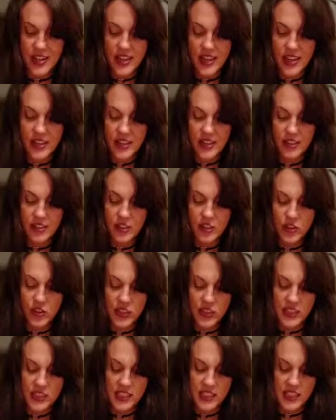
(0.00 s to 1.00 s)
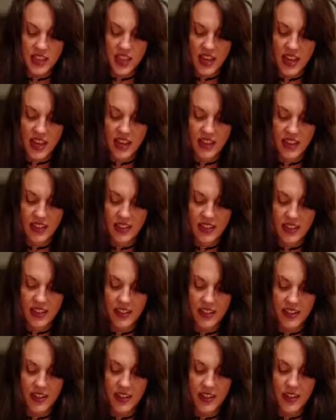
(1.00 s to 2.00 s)
it looks like
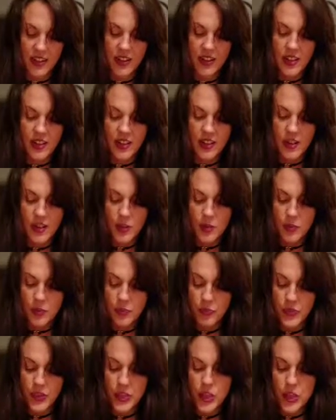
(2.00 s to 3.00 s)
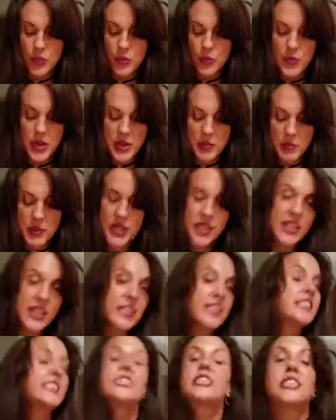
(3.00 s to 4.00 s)
you may be
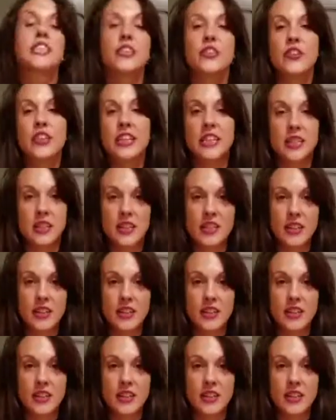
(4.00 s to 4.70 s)
considering